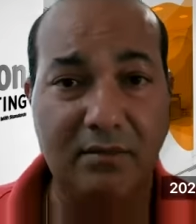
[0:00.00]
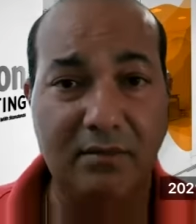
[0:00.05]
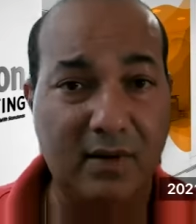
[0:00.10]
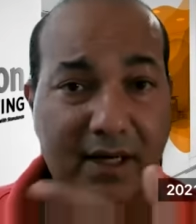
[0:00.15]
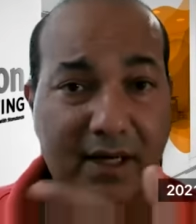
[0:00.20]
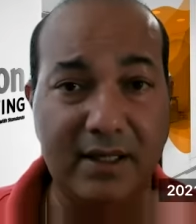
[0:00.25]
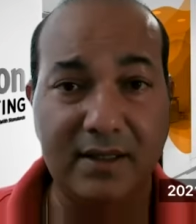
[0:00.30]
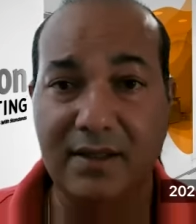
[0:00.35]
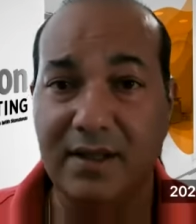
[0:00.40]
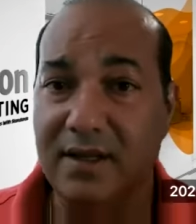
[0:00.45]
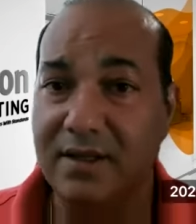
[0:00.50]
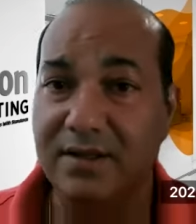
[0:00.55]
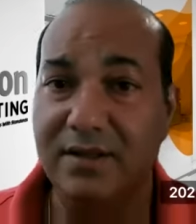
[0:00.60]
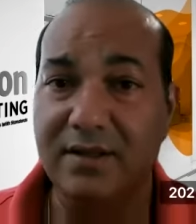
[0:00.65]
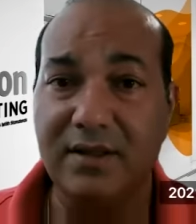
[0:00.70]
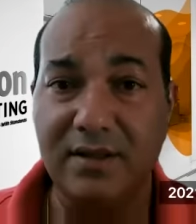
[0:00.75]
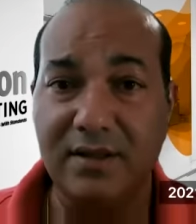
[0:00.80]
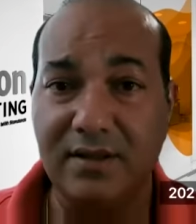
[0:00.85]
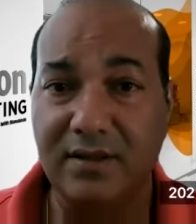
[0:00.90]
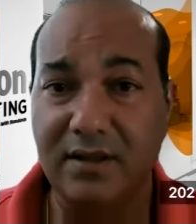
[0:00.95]
My
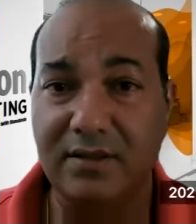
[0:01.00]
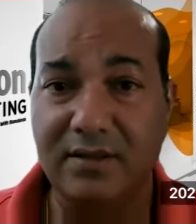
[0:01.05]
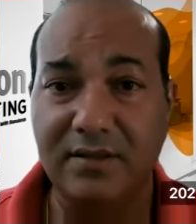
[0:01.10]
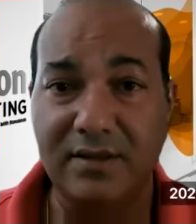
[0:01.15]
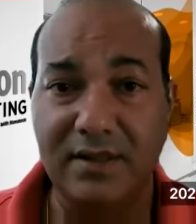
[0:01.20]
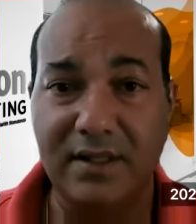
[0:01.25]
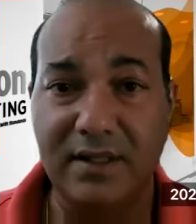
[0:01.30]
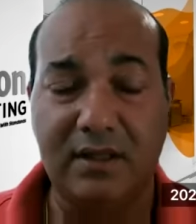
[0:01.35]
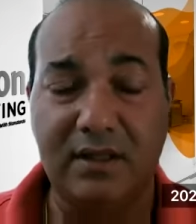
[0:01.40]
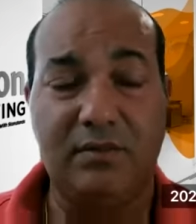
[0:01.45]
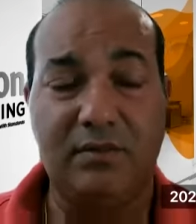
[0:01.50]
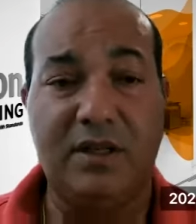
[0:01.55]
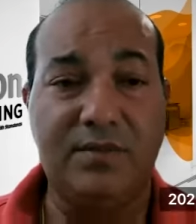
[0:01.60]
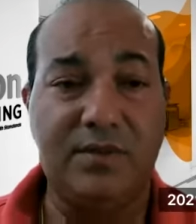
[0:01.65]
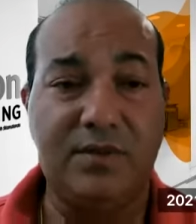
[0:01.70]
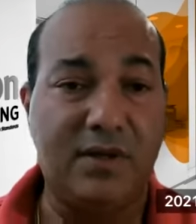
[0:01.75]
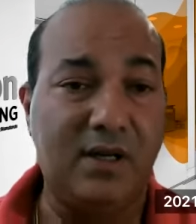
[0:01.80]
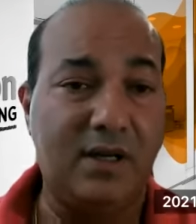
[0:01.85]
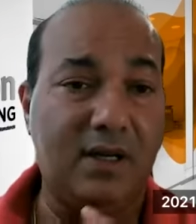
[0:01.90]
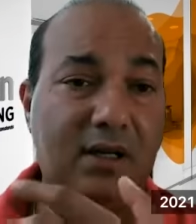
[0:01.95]
intention is not to sell my
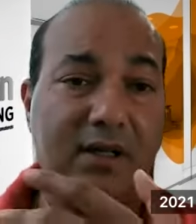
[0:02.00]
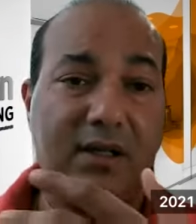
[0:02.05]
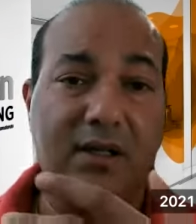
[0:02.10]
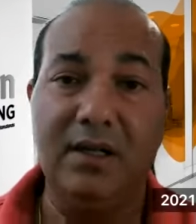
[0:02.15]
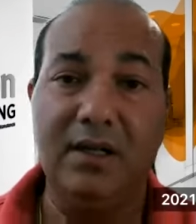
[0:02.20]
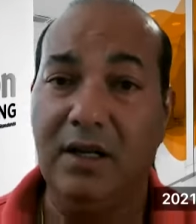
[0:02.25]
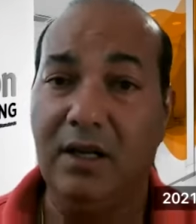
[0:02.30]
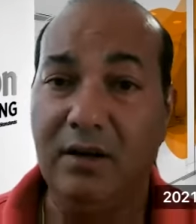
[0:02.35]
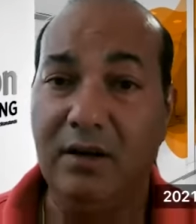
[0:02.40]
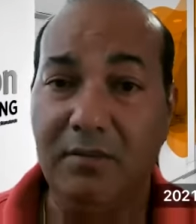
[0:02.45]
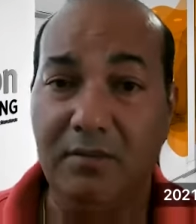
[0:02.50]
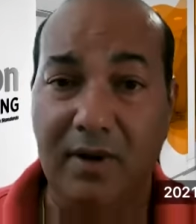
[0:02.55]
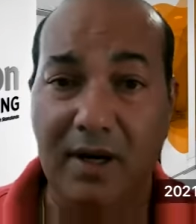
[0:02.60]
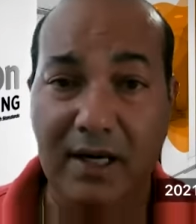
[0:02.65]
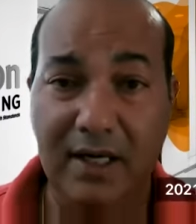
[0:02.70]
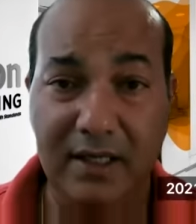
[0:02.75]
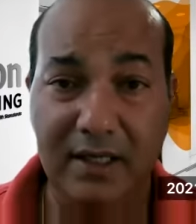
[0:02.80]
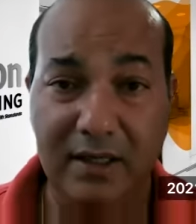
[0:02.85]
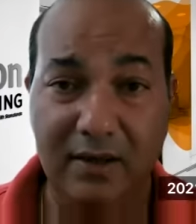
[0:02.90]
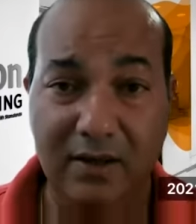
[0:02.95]
product.
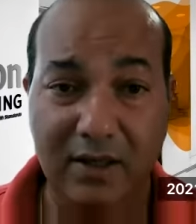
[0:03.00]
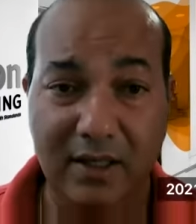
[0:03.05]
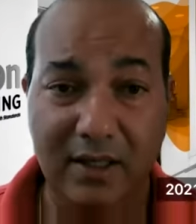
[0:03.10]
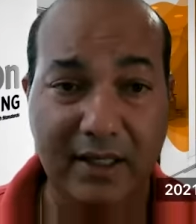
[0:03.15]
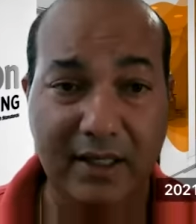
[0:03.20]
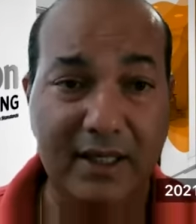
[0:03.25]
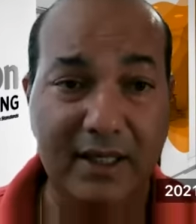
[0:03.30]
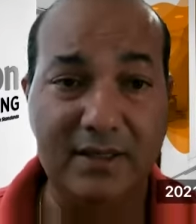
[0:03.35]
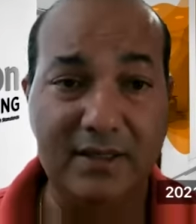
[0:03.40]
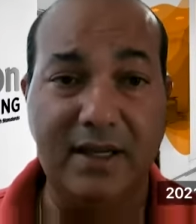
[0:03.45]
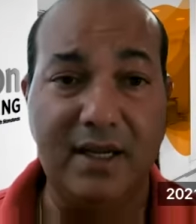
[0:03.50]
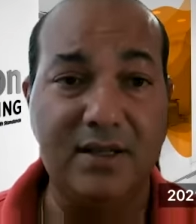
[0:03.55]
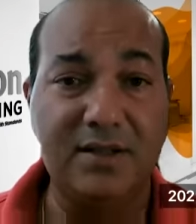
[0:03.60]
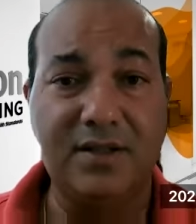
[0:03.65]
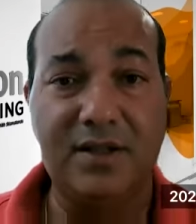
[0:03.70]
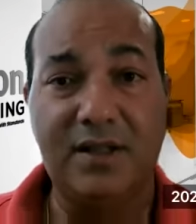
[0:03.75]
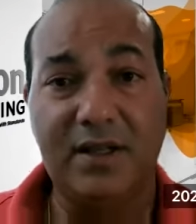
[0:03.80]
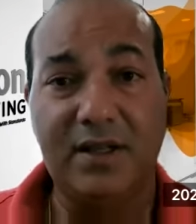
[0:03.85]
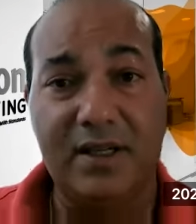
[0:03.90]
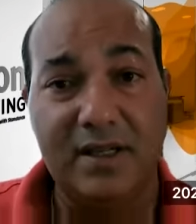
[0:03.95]
My only
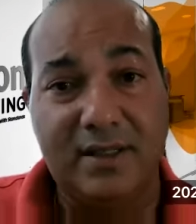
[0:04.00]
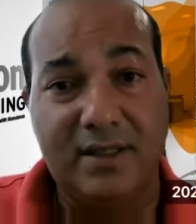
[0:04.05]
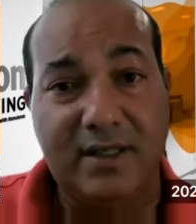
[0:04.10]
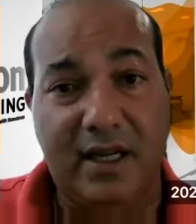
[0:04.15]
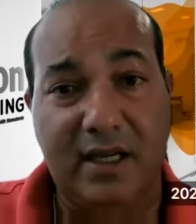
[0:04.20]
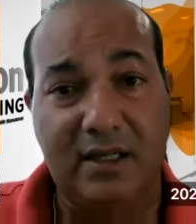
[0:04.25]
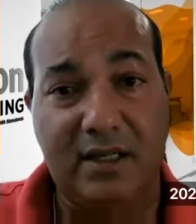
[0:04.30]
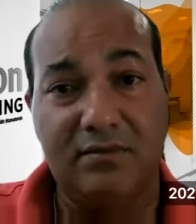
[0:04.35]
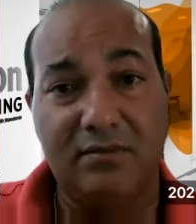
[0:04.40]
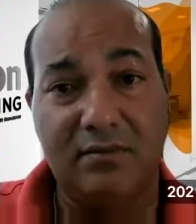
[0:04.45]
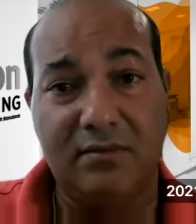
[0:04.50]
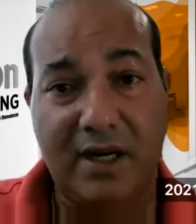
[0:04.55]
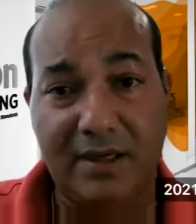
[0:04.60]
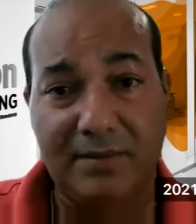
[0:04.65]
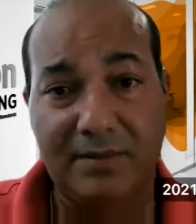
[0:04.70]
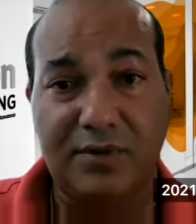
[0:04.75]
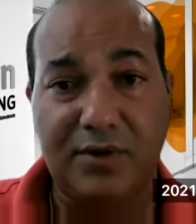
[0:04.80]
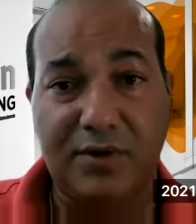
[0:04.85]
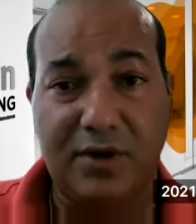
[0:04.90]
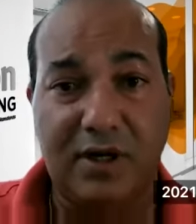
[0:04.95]
intention is that my
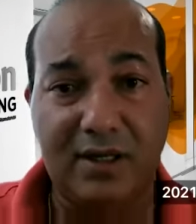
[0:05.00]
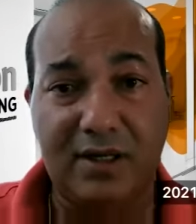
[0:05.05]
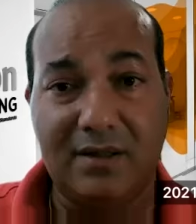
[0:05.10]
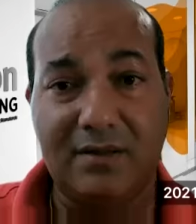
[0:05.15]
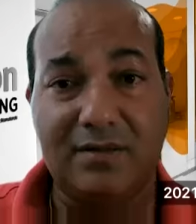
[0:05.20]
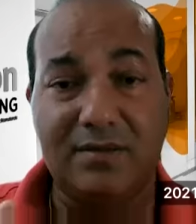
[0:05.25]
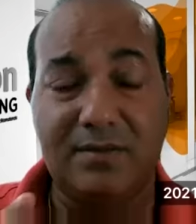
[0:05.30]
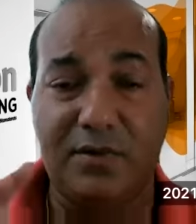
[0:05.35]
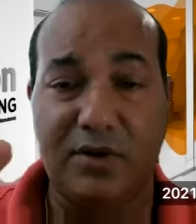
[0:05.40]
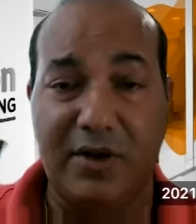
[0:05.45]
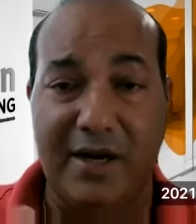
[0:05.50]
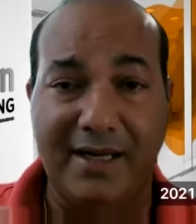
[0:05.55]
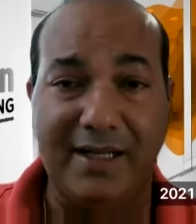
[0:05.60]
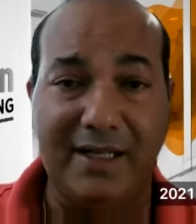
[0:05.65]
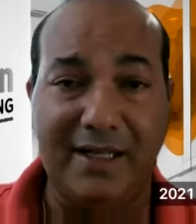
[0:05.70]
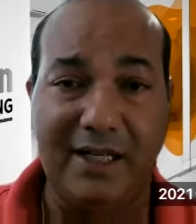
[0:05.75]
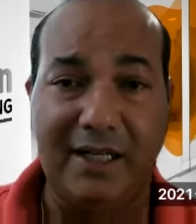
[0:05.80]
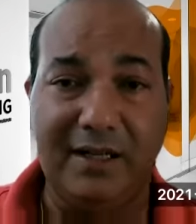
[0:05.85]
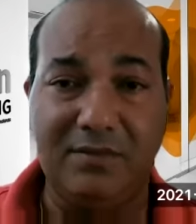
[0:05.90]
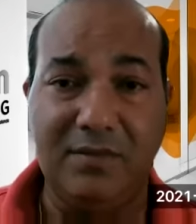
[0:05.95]
product
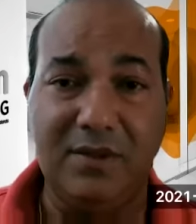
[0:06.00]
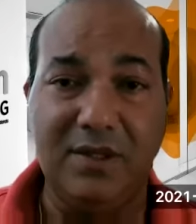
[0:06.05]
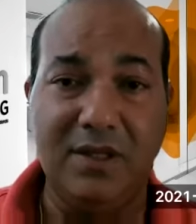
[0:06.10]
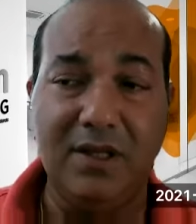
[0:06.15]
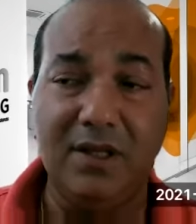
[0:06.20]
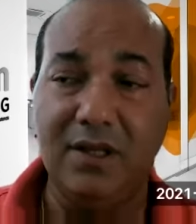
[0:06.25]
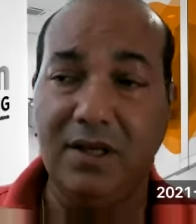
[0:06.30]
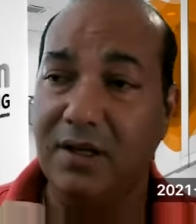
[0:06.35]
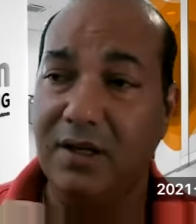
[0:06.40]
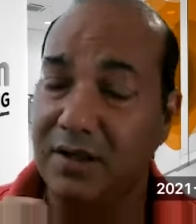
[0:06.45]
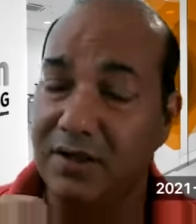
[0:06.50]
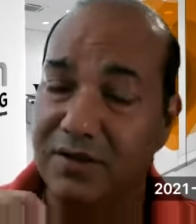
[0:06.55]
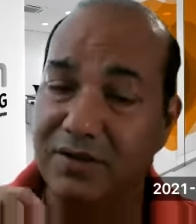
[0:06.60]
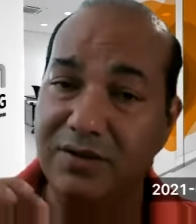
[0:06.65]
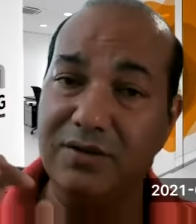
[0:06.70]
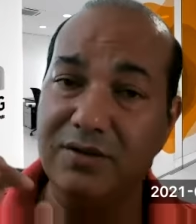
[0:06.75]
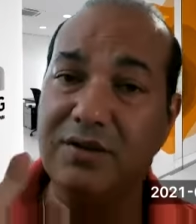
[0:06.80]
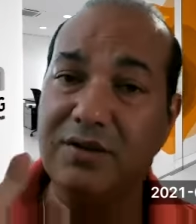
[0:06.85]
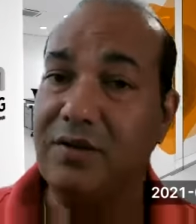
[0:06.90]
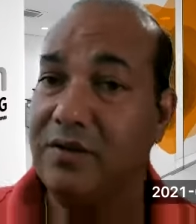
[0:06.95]
brand name
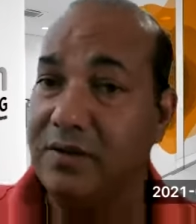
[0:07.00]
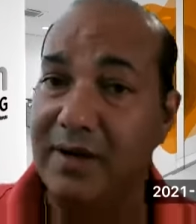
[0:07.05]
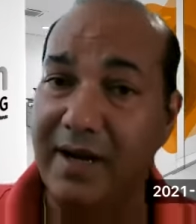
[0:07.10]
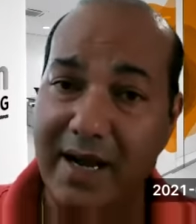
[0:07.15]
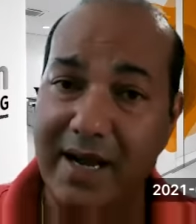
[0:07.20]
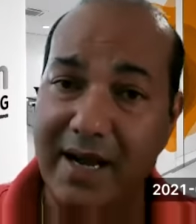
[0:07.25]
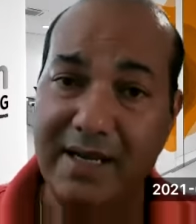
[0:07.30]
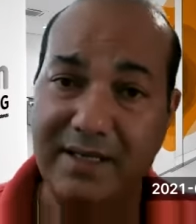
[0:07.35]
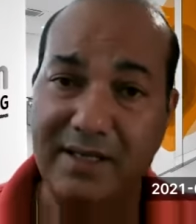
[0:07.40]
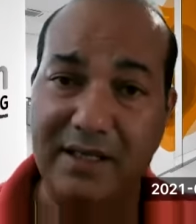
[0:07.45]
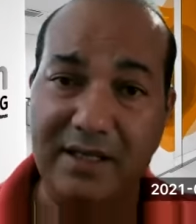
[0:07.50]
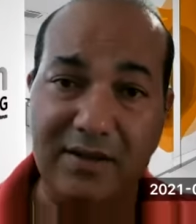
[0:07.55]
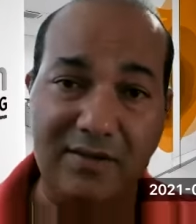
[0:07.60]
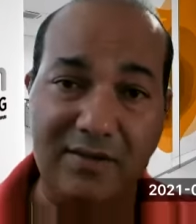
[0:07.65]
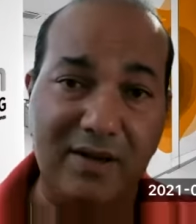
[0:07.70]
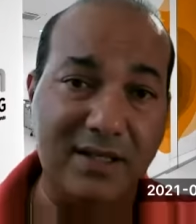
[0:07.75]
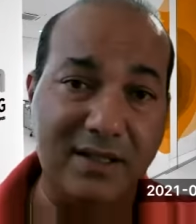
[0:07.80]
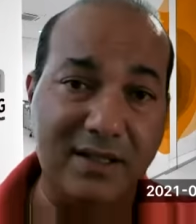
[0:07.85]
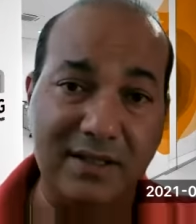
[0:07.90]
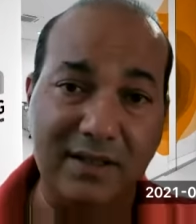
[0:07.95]
should go as
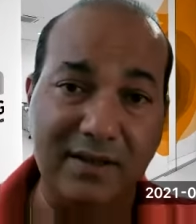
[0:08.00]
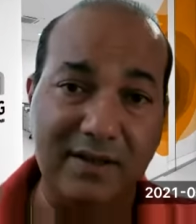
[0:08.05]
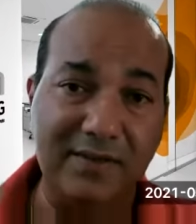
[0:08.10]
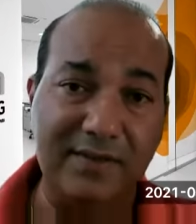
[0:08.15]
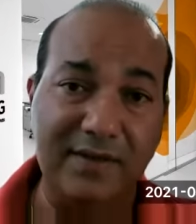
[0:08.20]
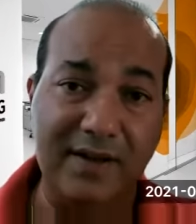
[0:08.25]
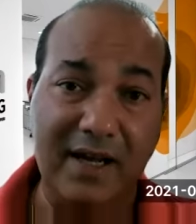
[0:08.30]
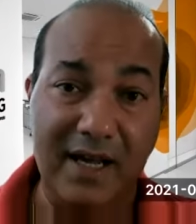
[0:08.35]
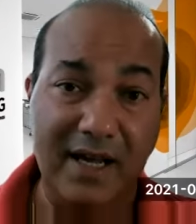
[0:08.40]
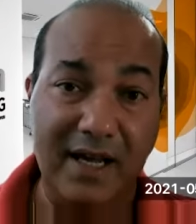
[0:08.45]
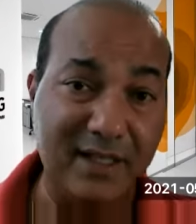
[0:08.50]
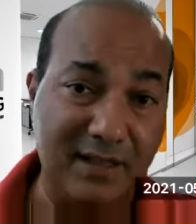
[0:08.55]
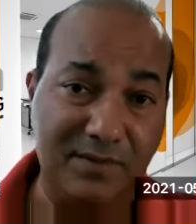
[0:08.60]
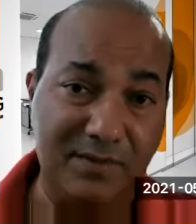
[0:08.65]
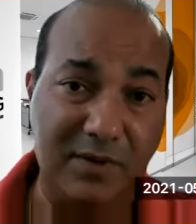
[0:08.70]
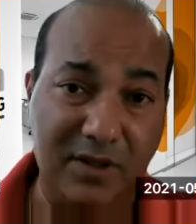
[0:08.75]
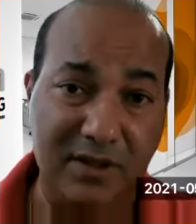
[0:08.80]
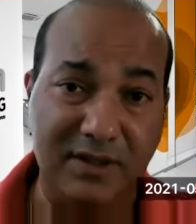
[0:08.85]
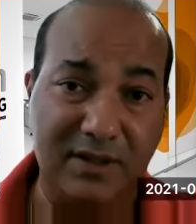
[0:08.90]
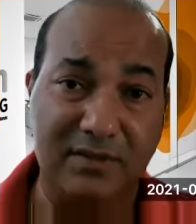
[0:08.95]
aggressive as
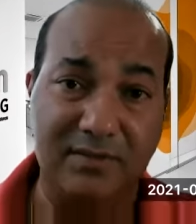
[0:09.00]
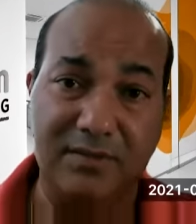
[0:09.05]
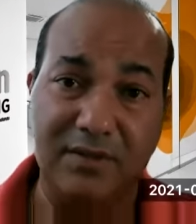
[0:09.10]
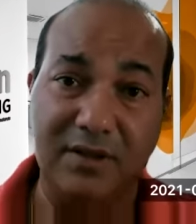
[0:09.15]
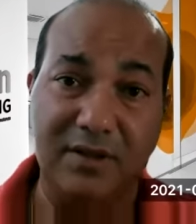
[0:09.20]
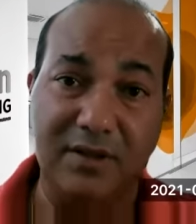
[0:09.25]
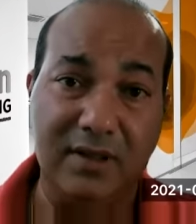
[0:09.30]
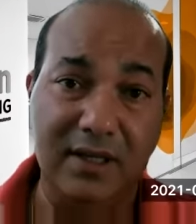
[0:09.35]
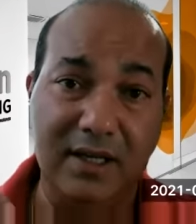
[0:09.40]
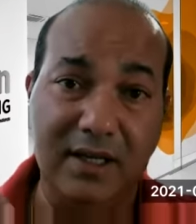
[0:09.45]
possible.